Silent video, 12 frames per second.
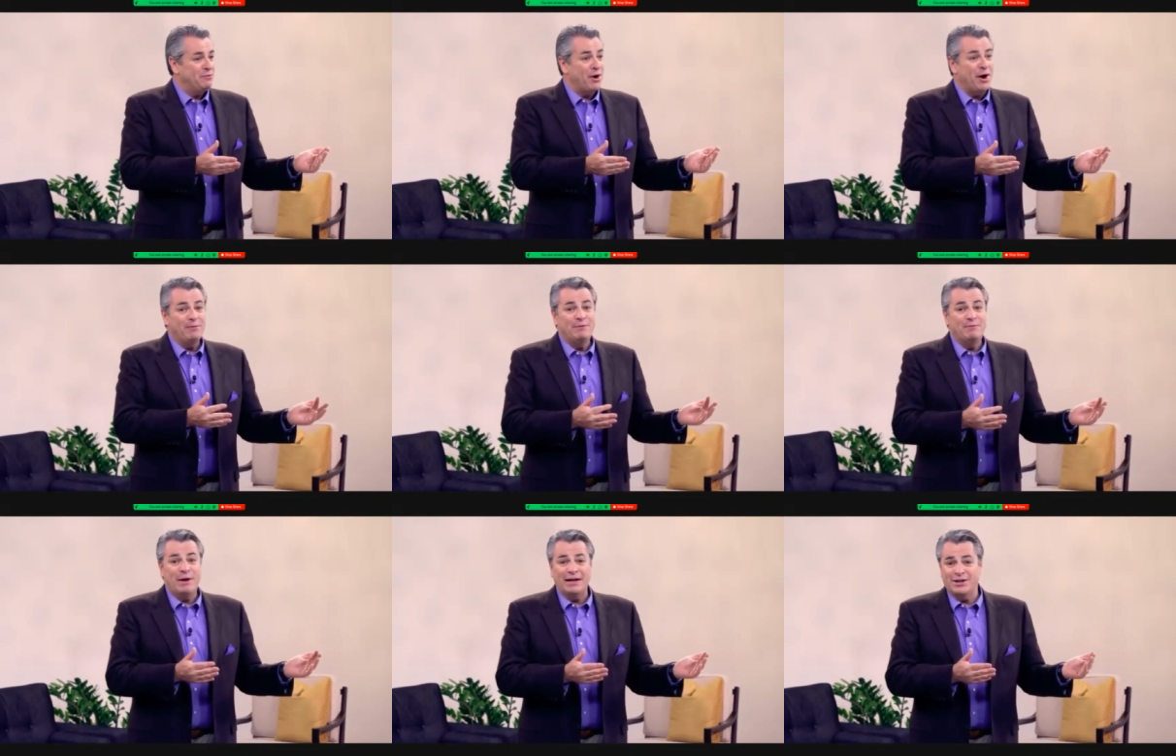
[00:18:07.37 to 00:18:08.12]
Brought
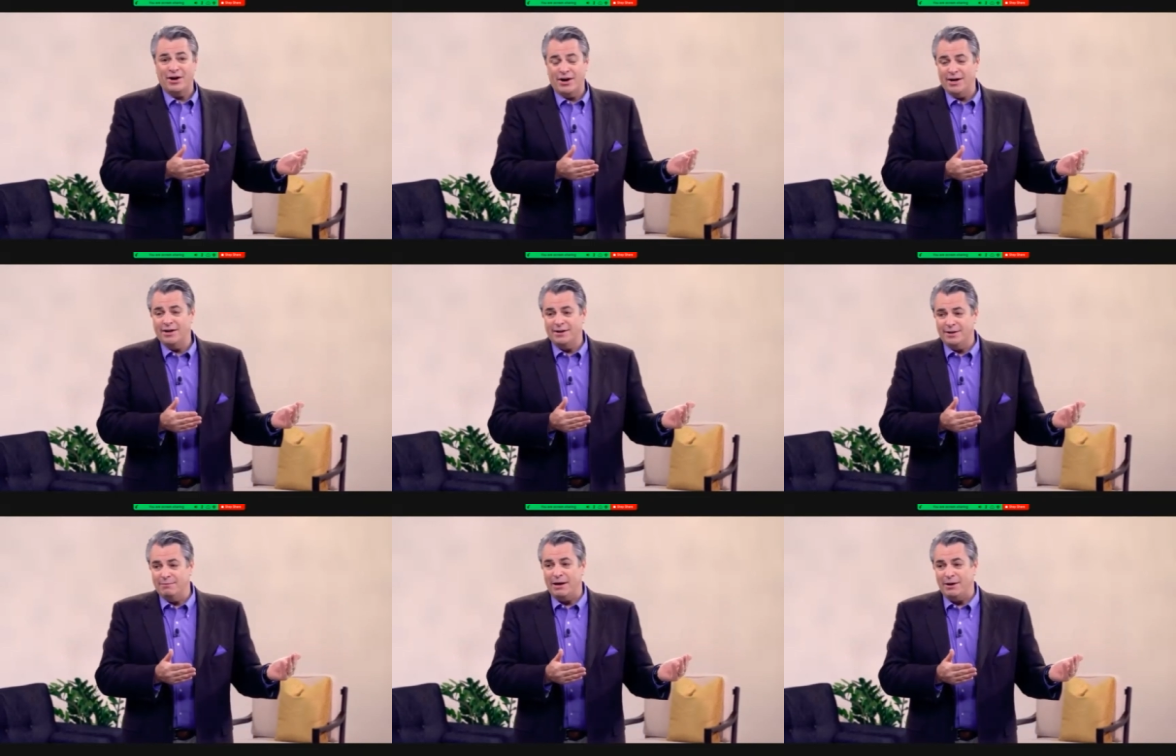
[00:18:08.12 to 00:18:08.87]
me back to
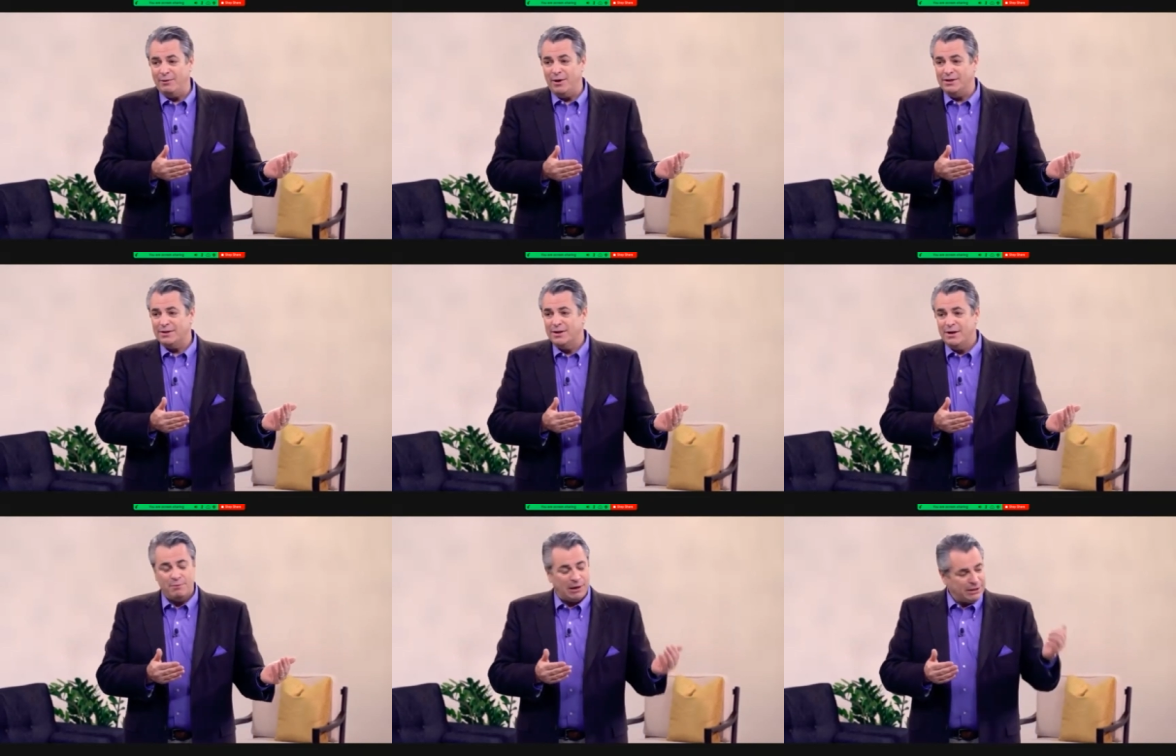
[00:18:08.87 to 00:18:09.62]
Ireland in many ways,
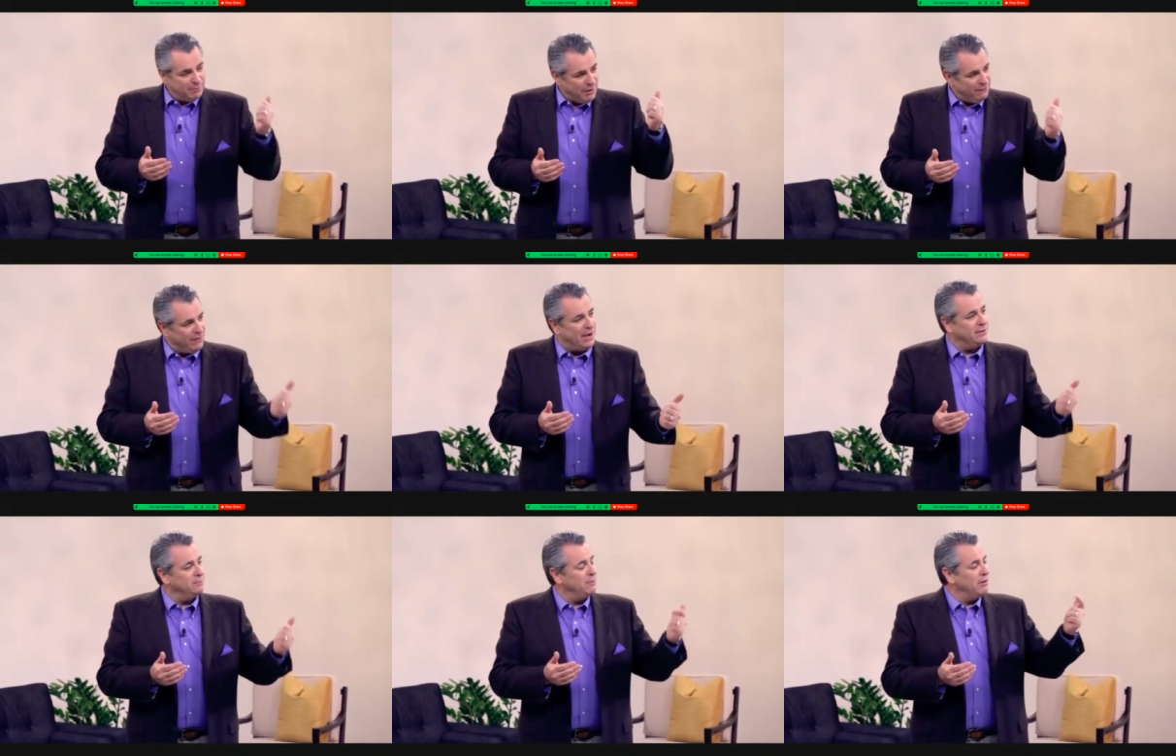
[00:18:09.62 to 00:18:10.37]
back to my
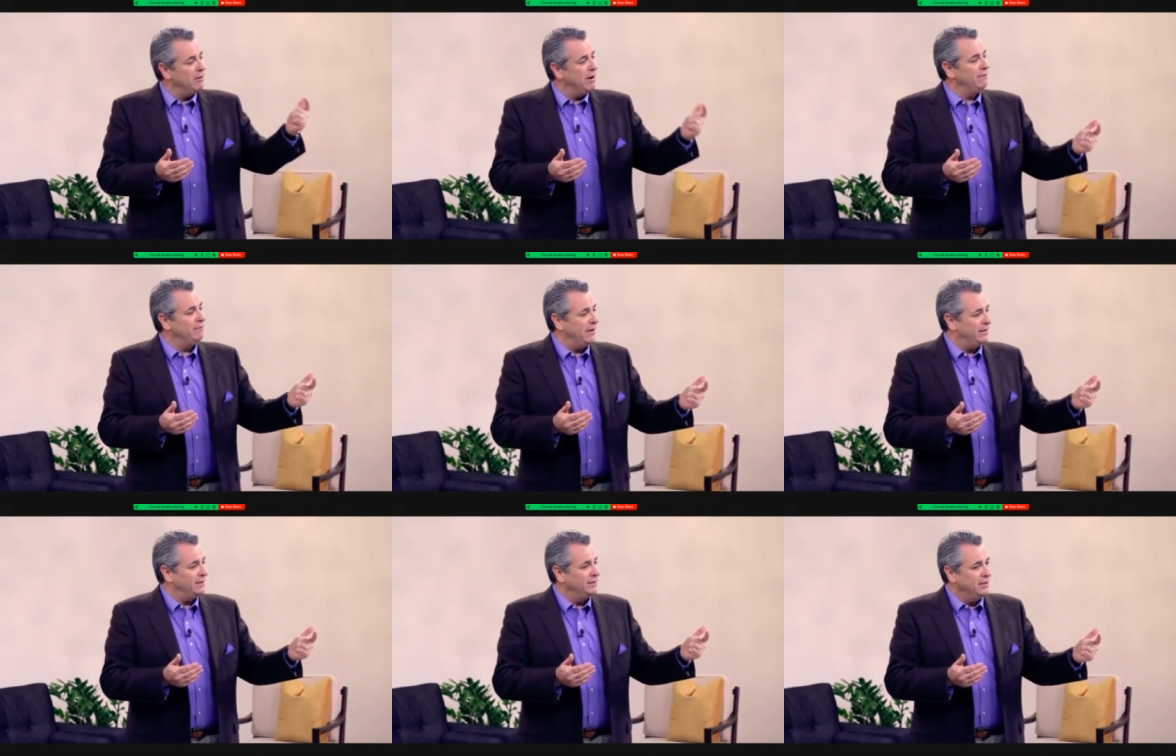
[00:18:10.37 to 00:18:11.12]
father and my
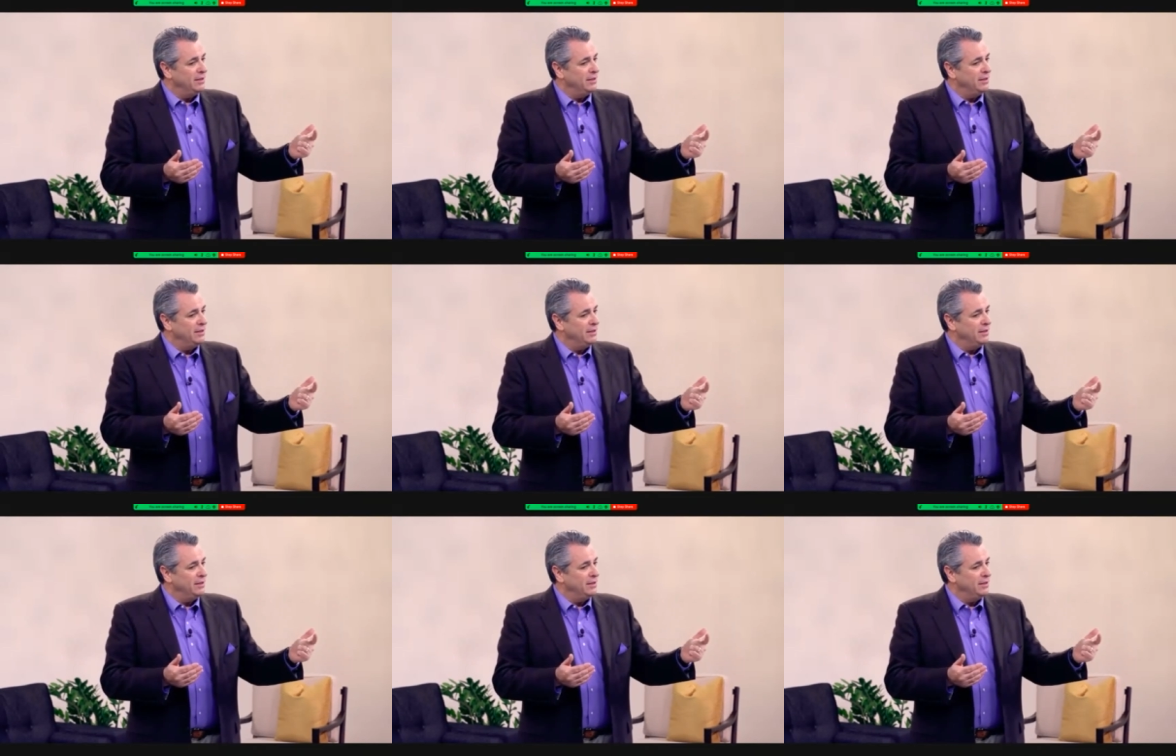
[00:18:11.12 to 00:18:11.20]
grandfather.